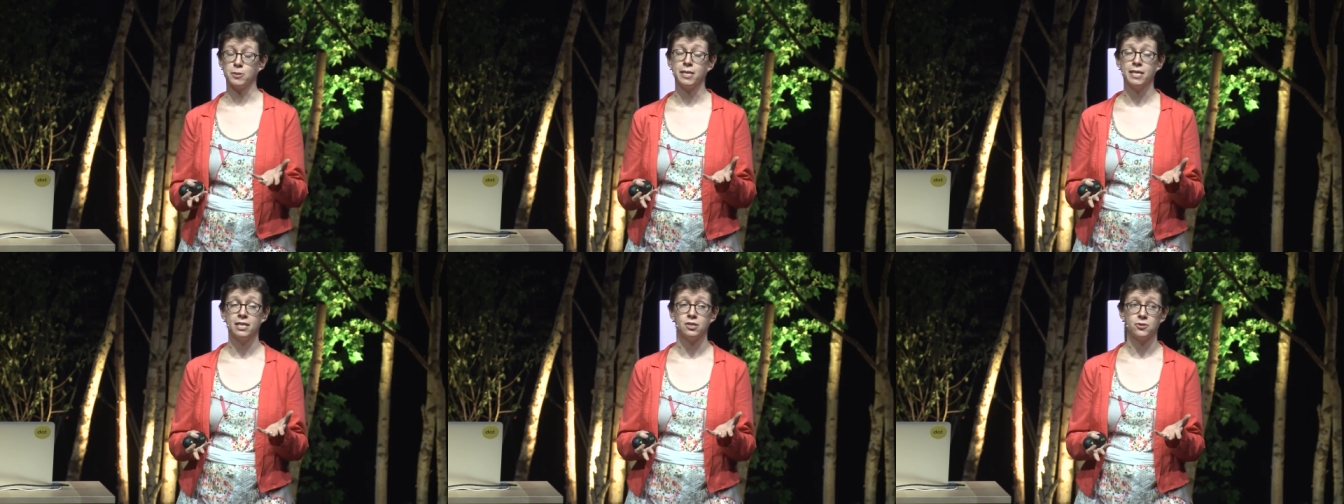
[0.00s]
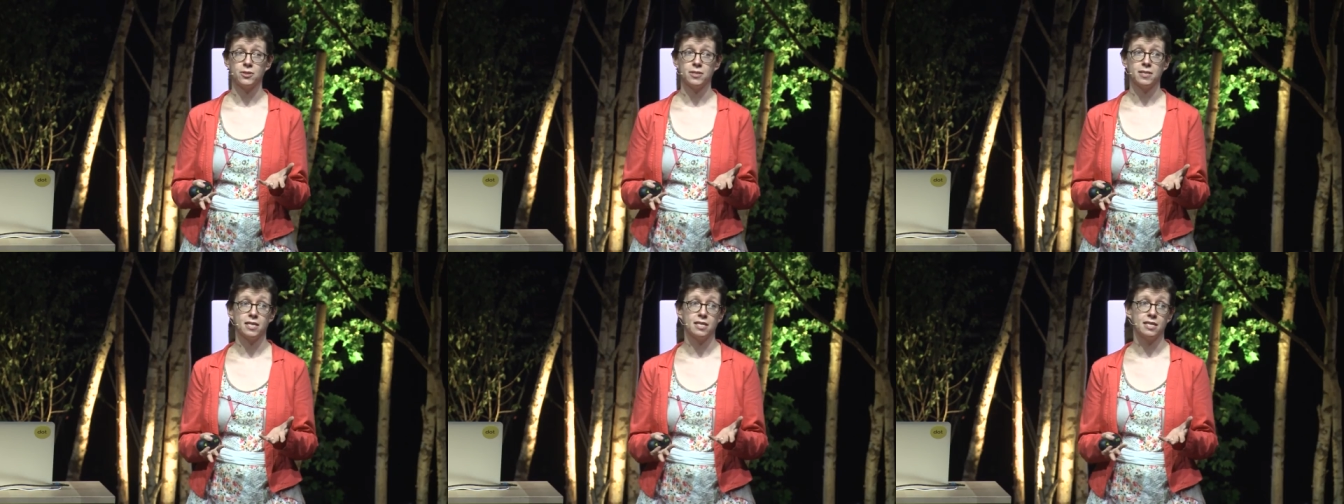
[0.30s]

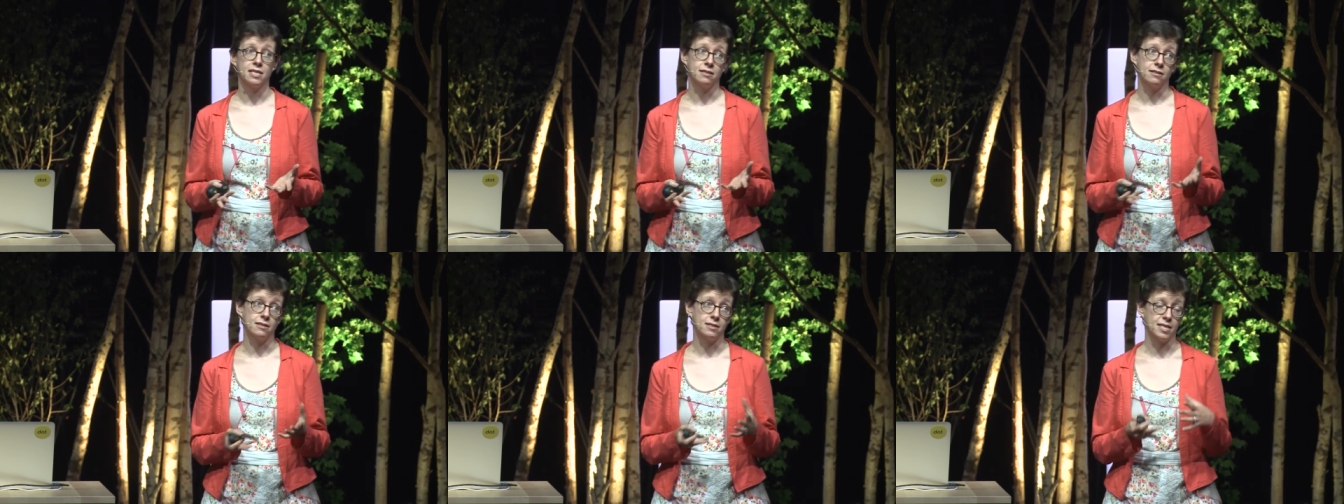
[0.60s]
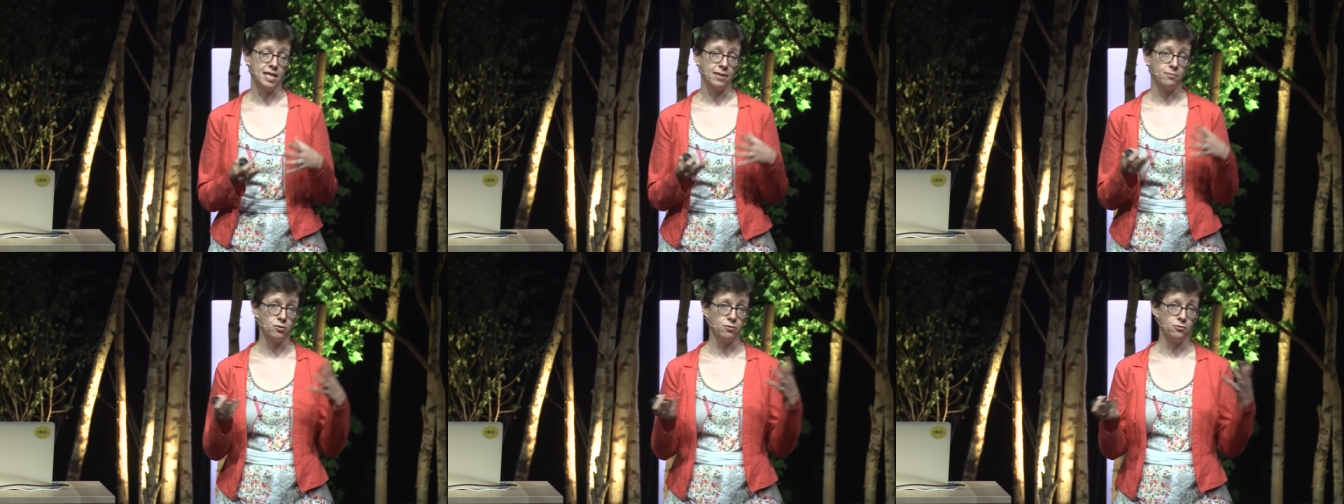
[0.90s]
interested in this
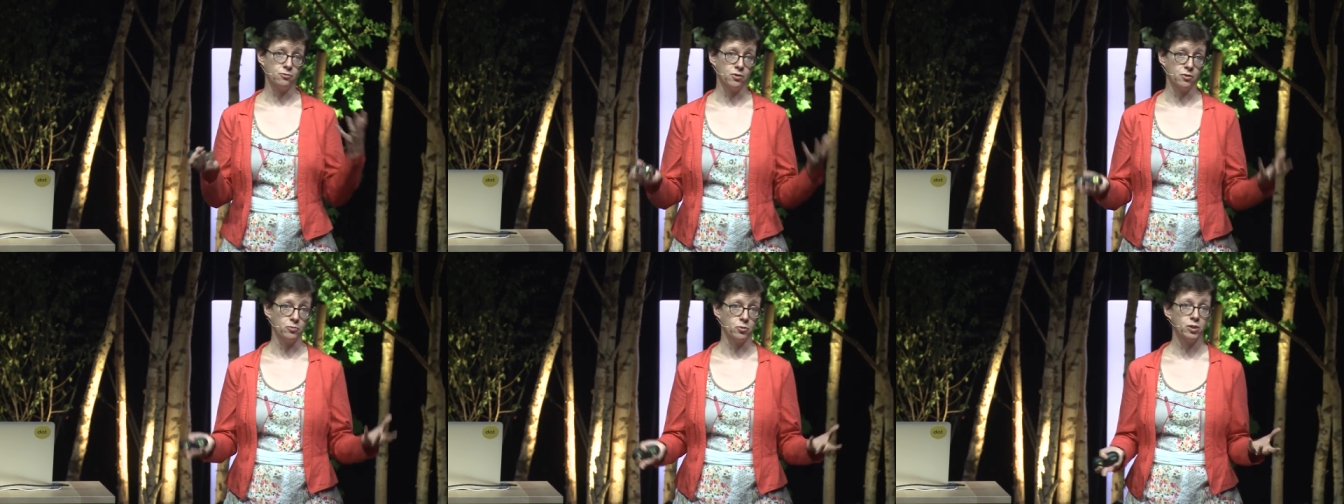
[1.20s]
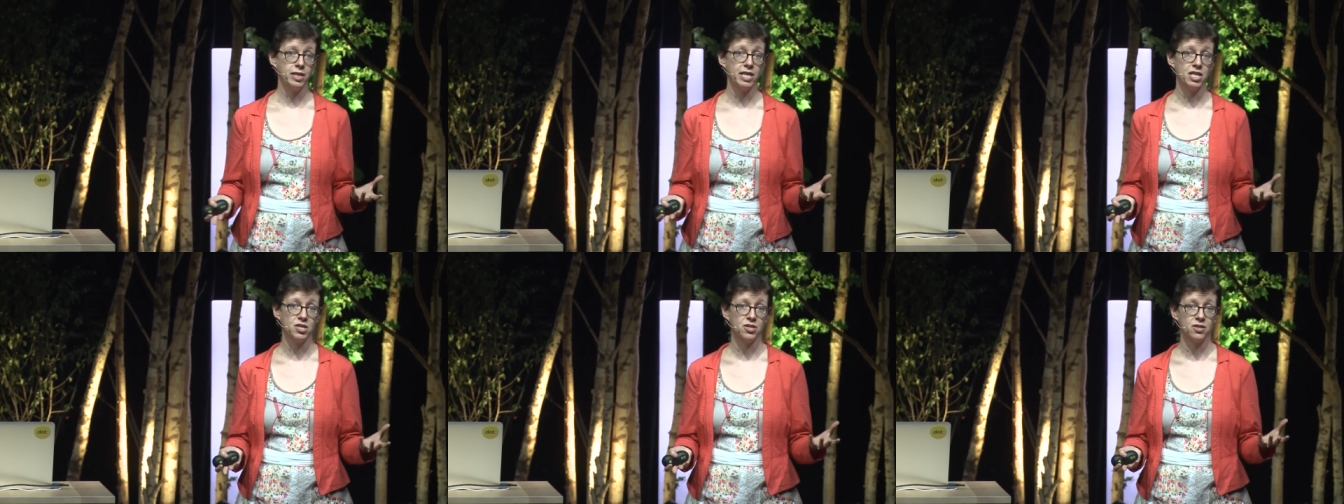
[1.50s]
type of
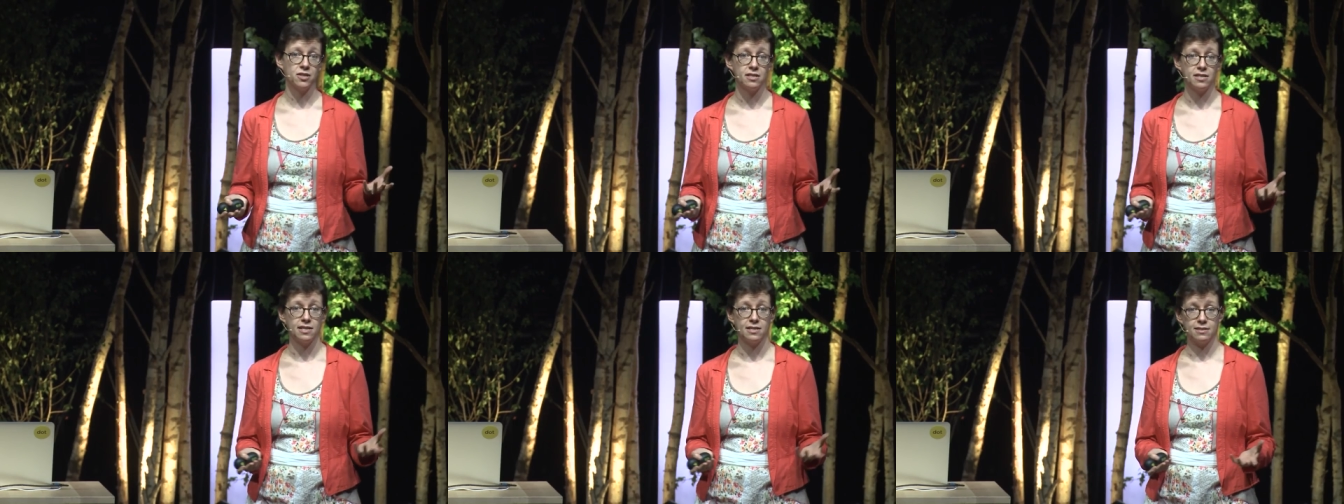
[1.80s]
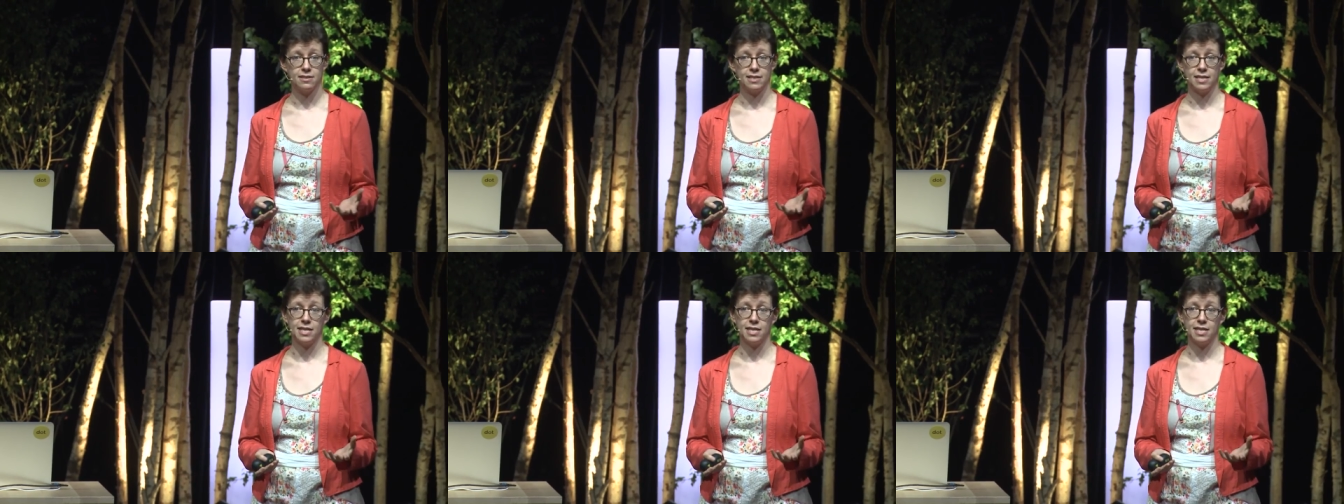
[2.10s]
formulation is